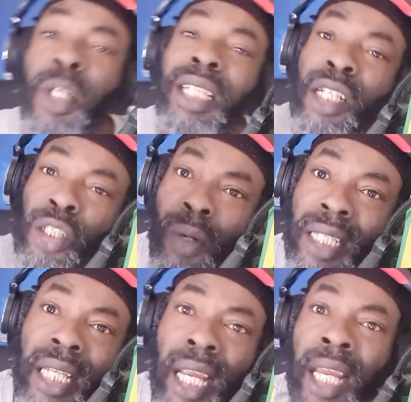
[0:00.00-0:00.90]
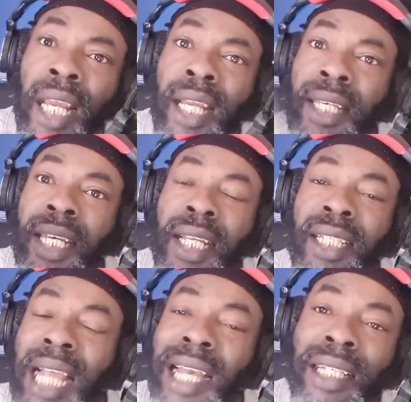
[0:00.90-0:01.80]
But we just show you say
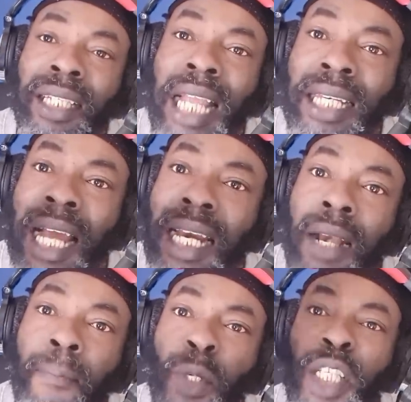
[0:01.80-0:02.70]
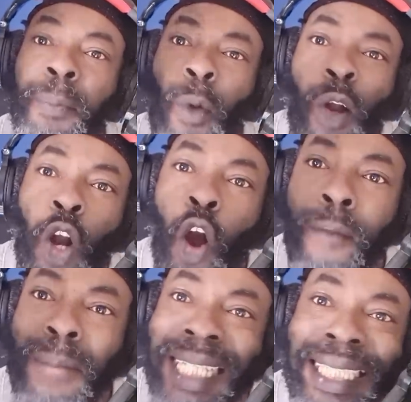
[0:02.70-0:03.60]
these are the standard and the principle where
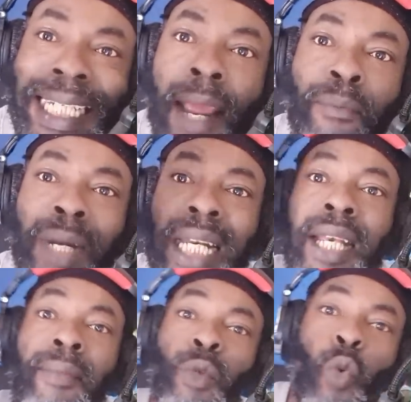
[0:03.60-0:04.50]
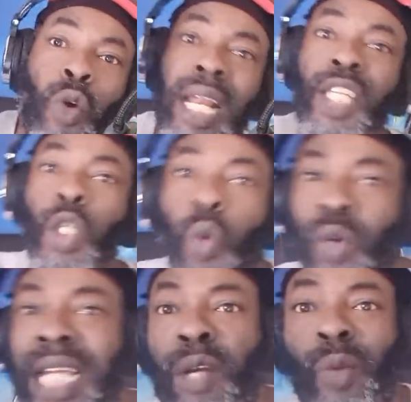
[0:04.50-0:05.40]
gunmen give them money and them own a
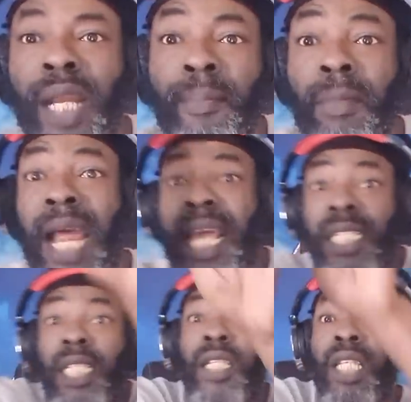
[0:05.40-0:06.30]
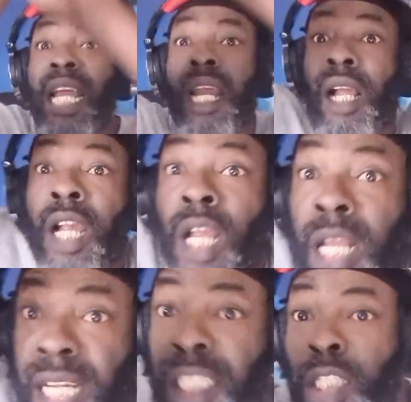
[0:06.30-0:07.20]
union with them exist in that
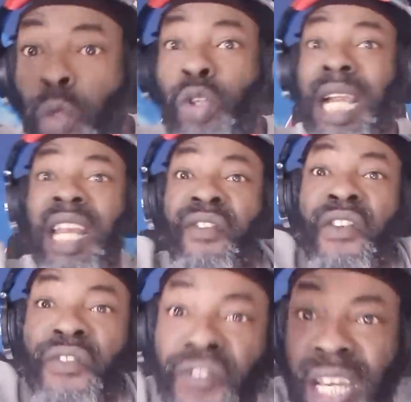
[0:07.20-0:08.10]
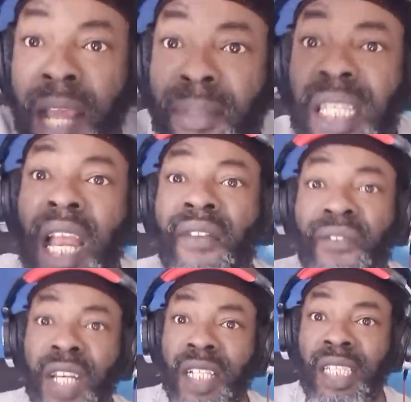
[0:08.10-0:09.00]
institution if they feed
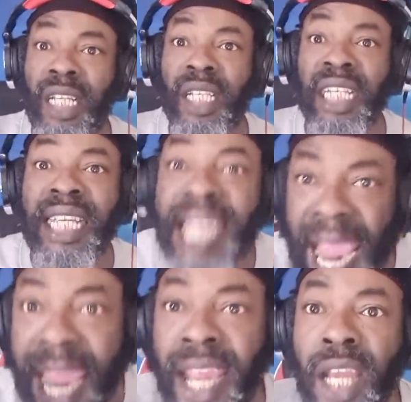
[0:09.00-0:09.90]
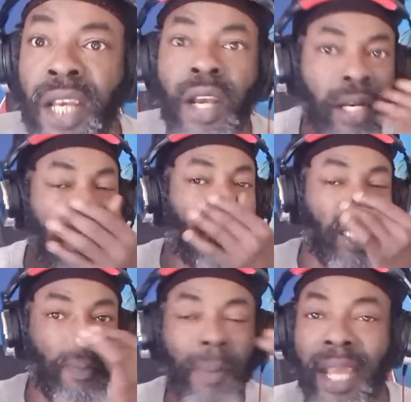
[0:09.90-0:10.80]
themselves. You see? Yeah. No
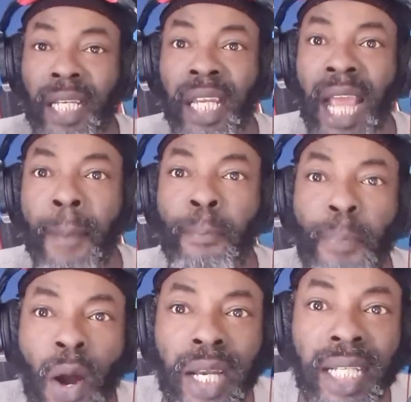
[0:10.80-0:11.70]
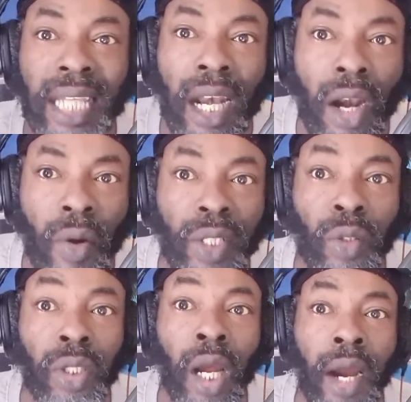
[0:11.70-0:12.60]
disrespect. A police
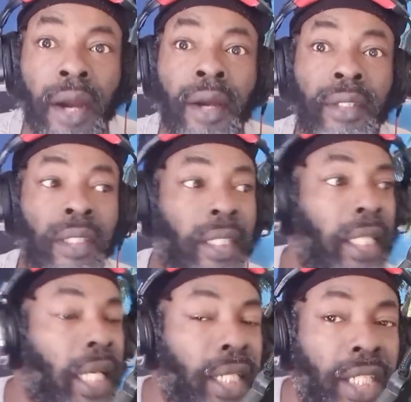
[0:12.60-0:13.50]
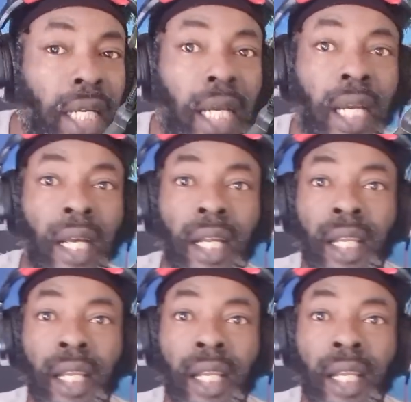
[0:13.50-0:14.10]
alone used to hurt DJ.